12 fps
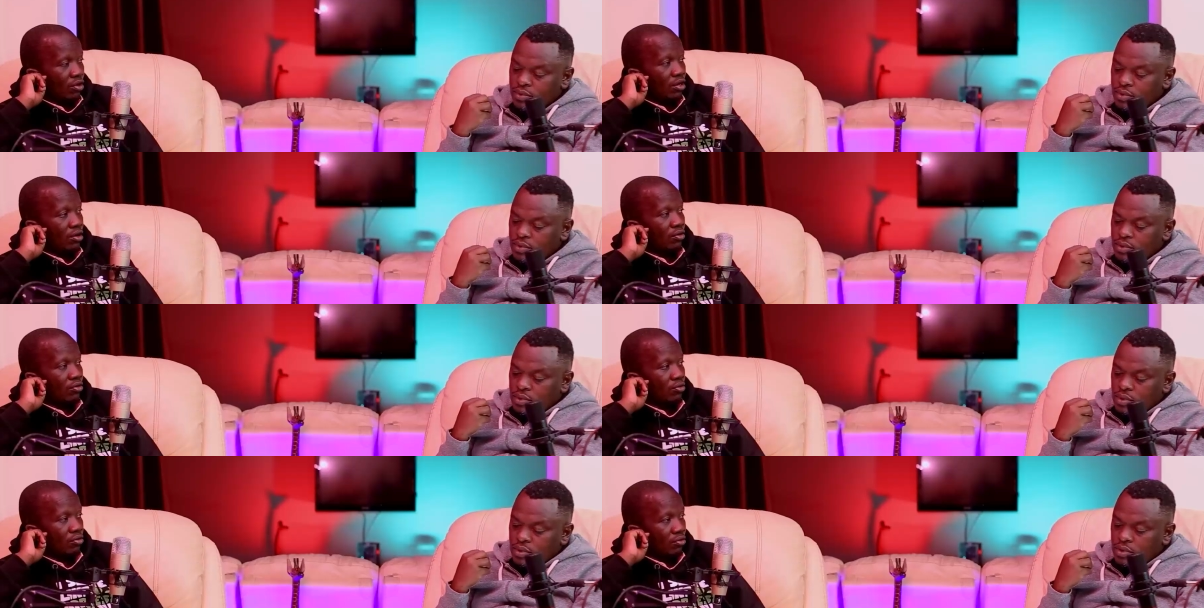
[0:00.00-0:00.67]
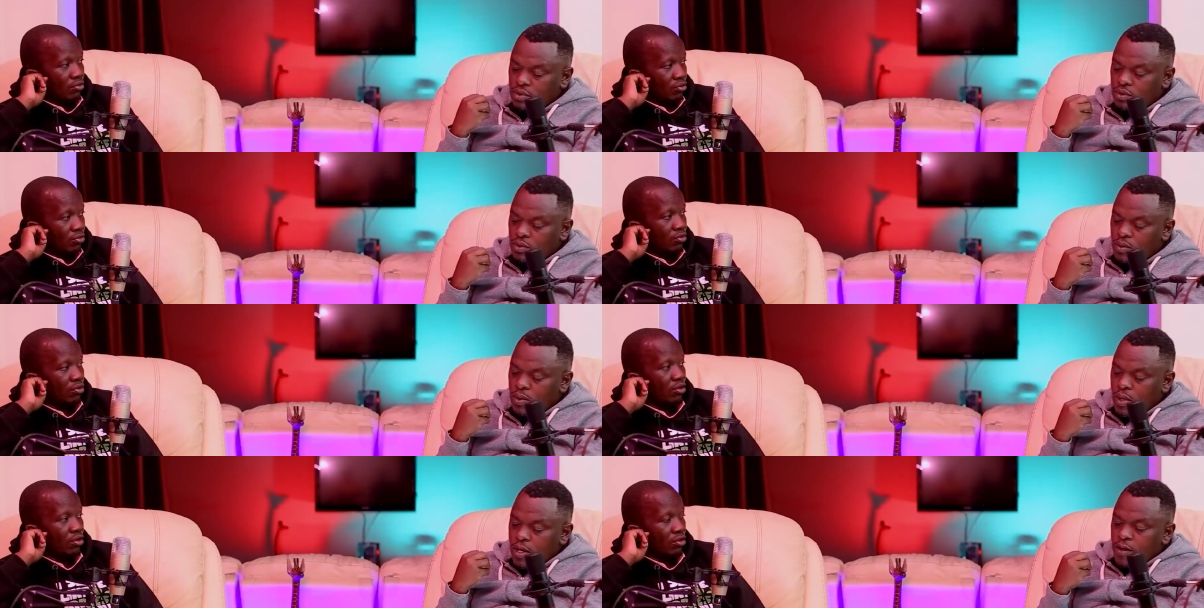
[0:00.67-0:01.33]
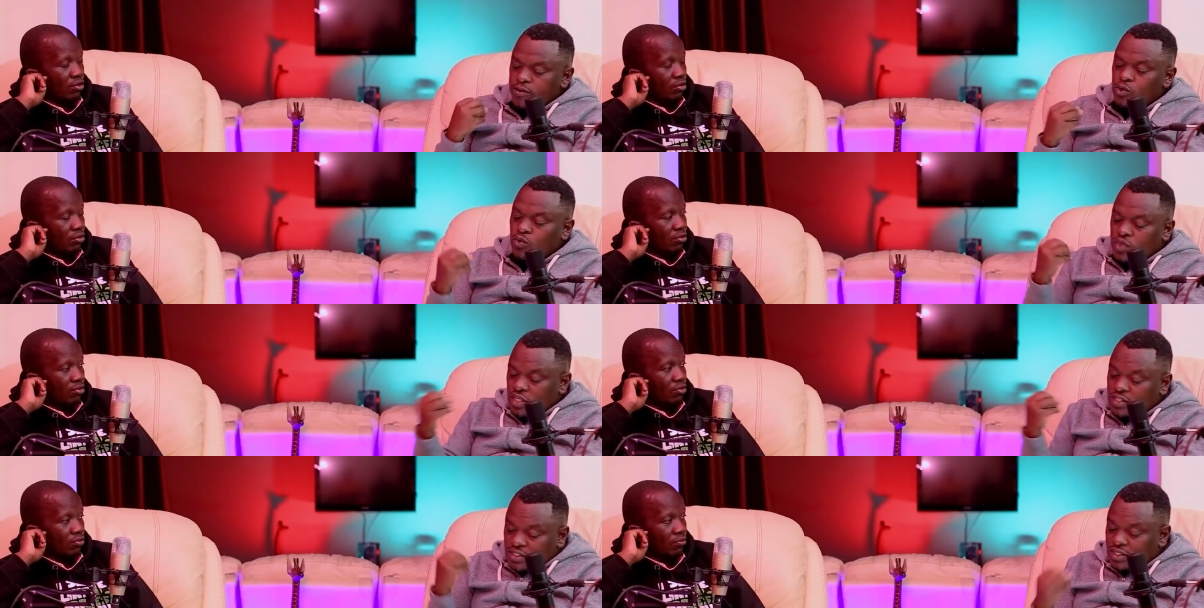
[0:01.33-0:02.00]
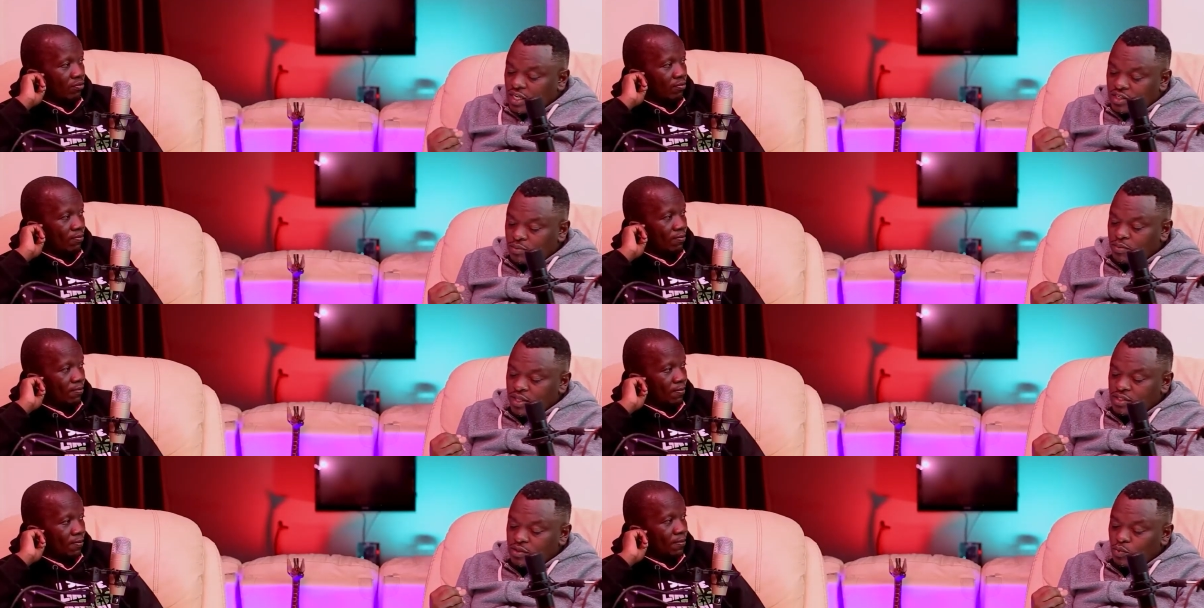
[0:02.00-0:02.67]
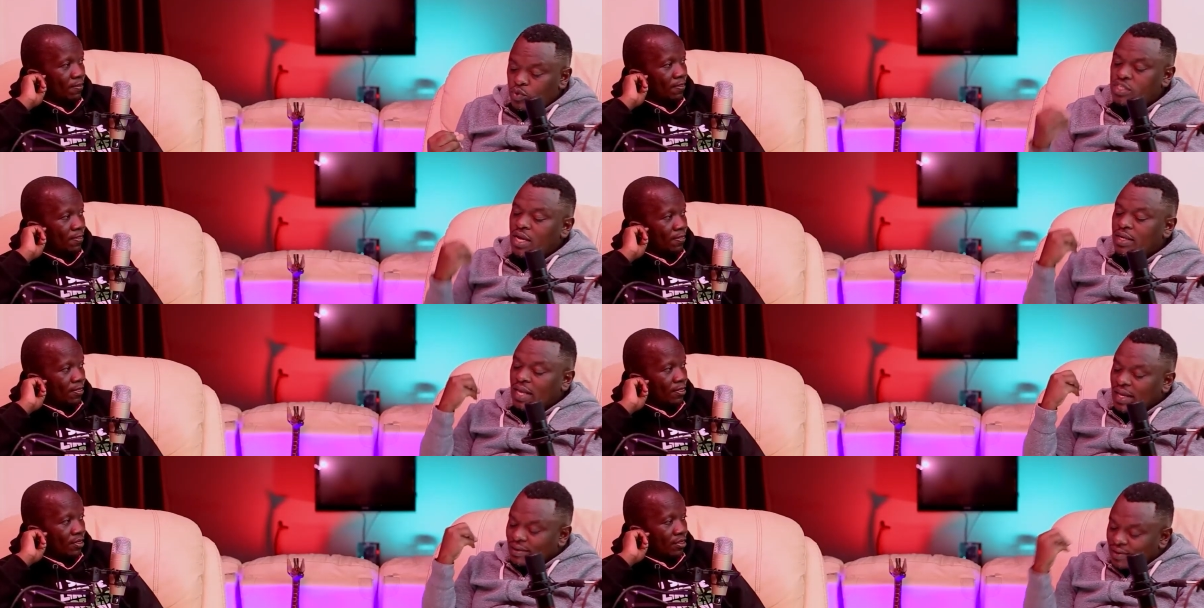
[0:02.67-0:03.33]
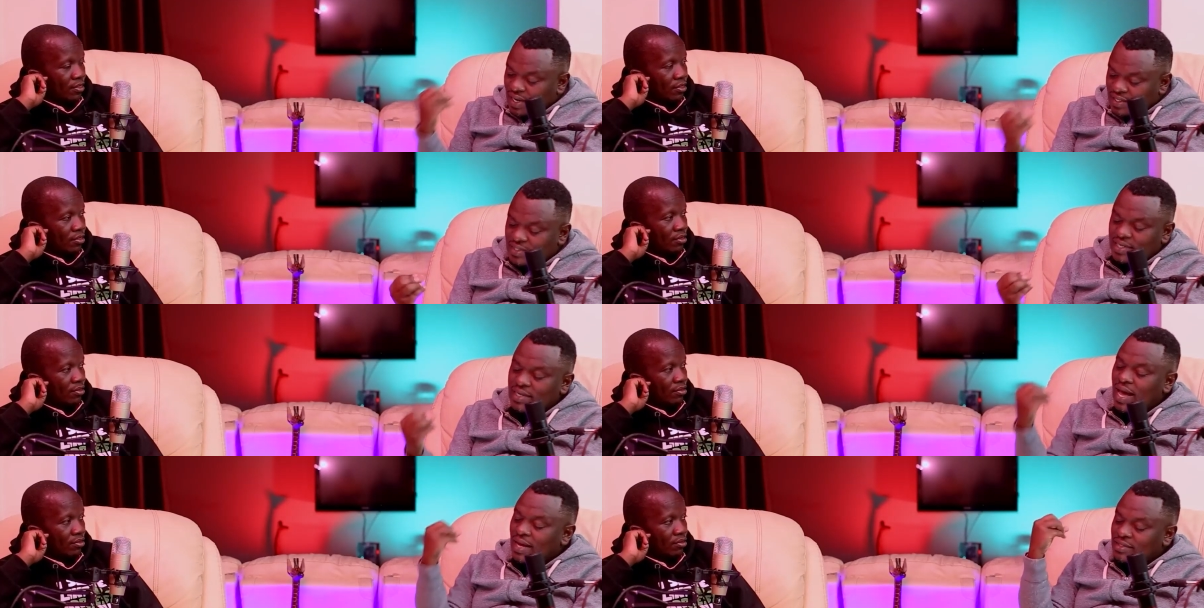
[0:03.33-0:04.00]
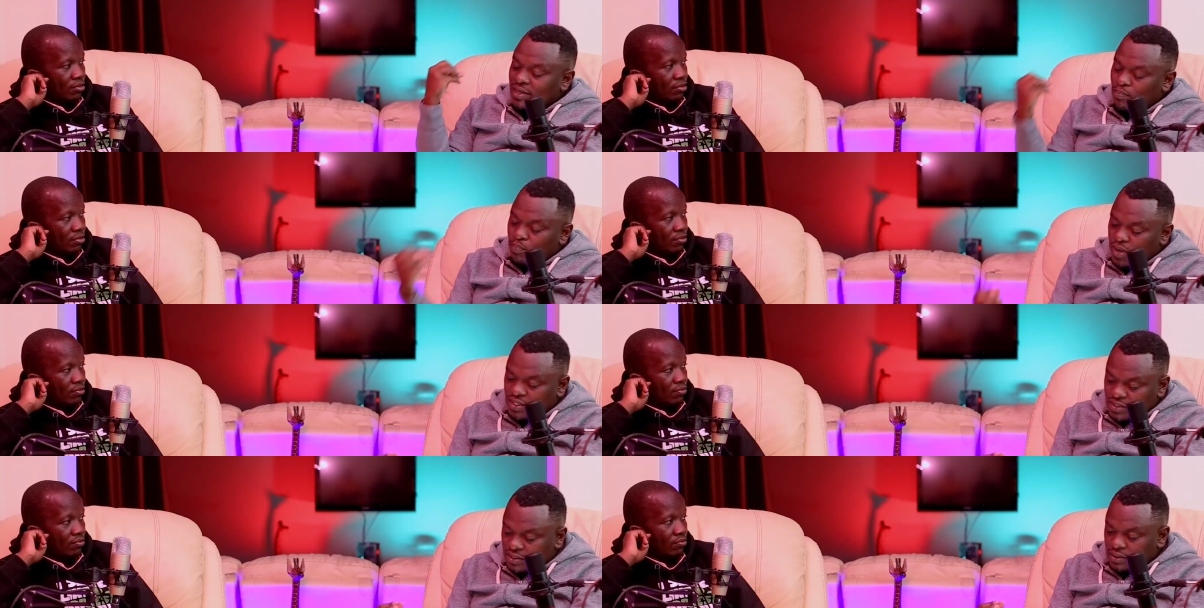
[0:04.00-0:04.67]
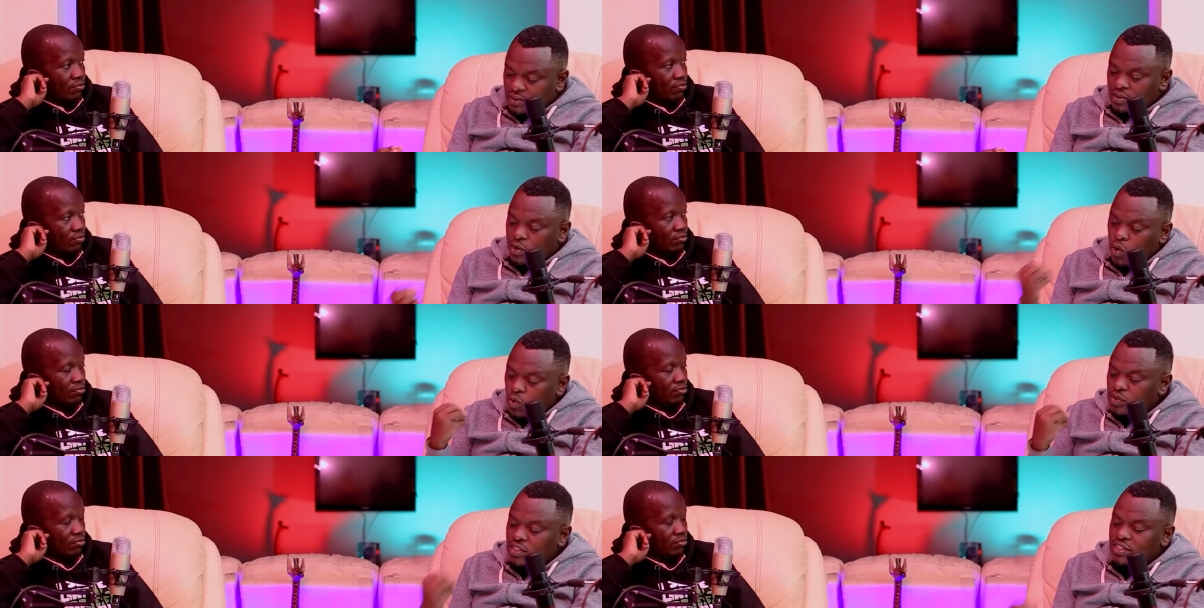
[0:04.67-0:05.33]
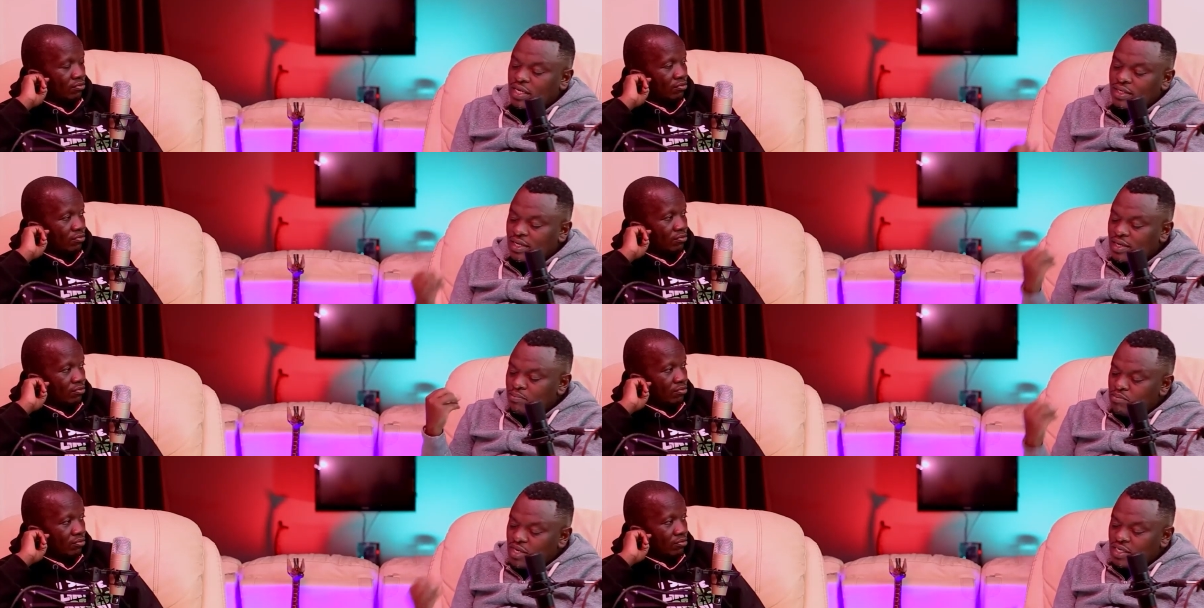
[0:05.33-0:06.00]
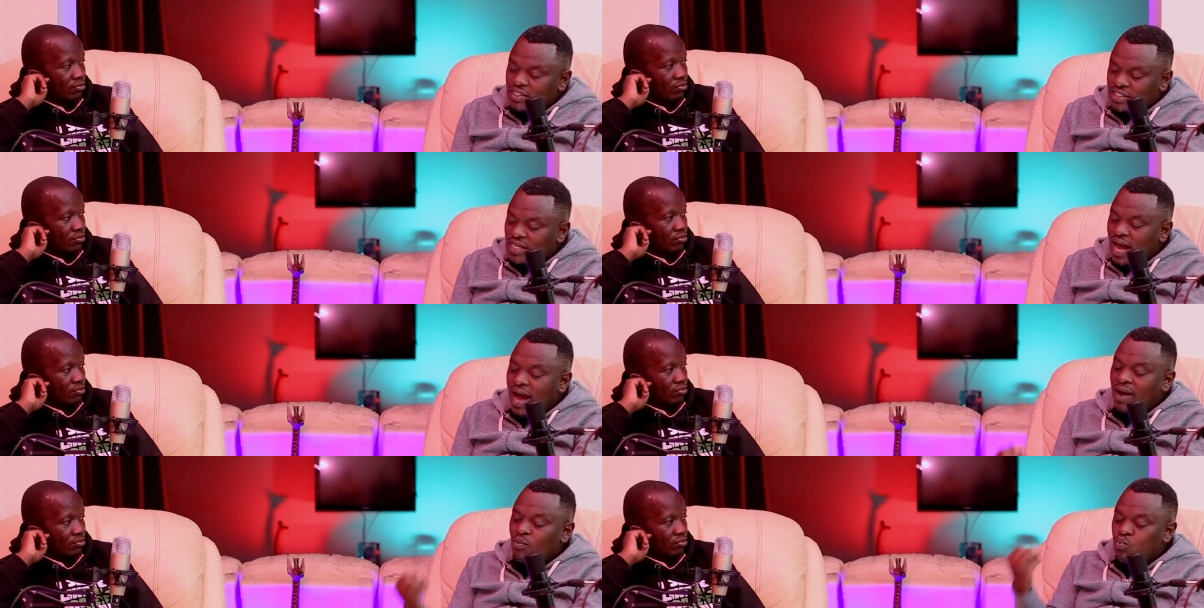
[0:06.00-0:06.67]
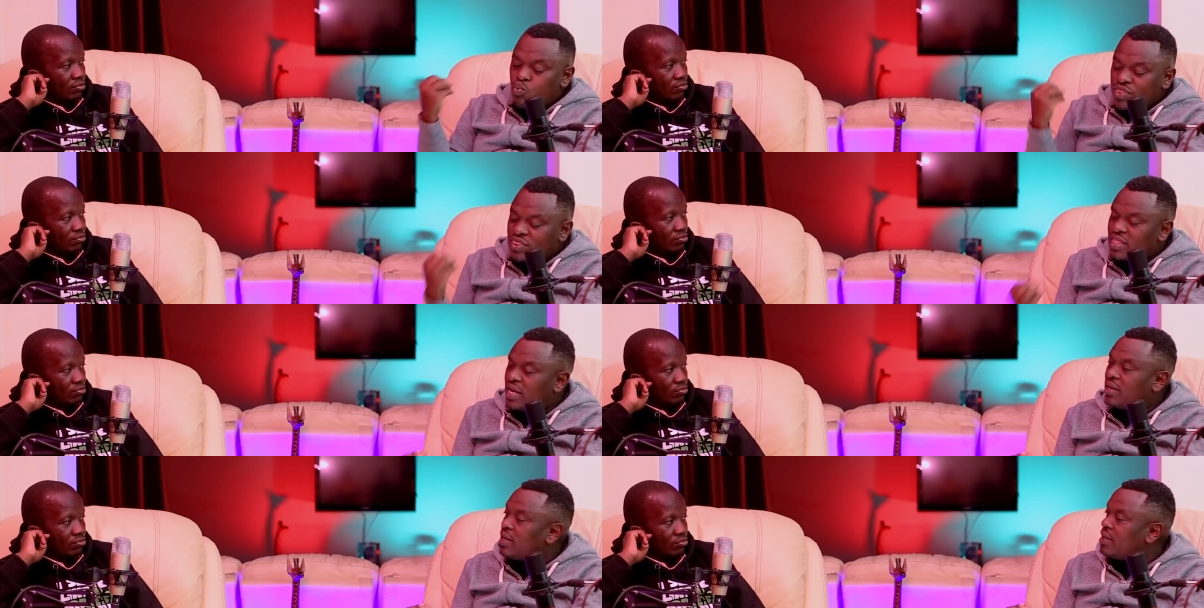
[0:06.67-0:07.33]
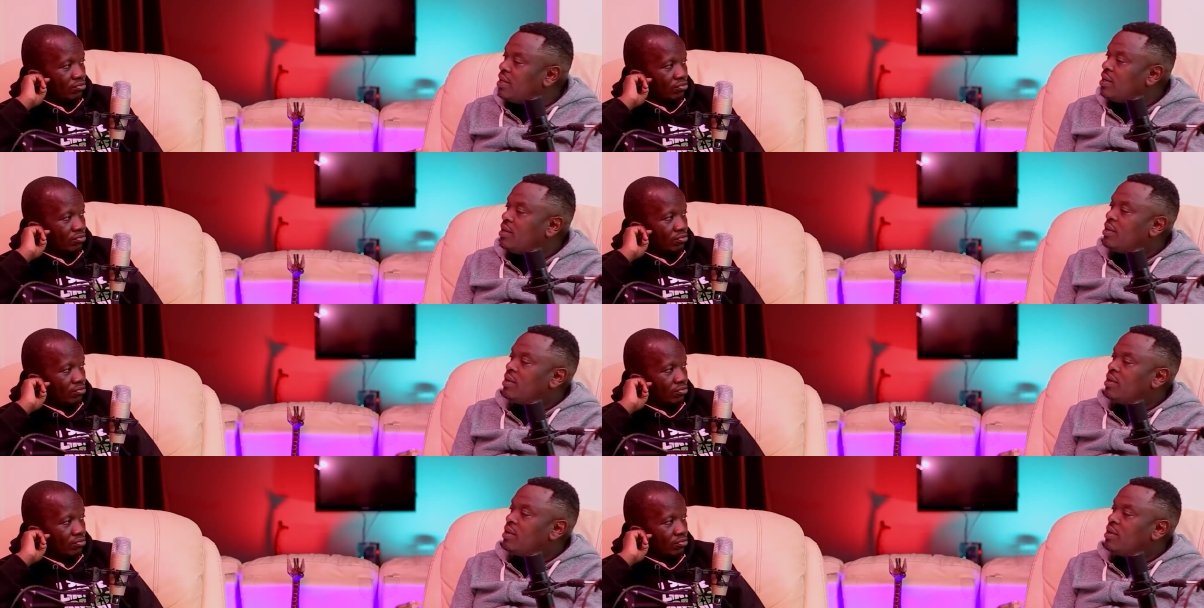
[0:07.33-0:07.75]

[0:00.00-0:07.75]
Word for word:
Speaker 1: Wow. You know? Yeah. So these statements, which are directed at a person, mm. constantly minister a withering,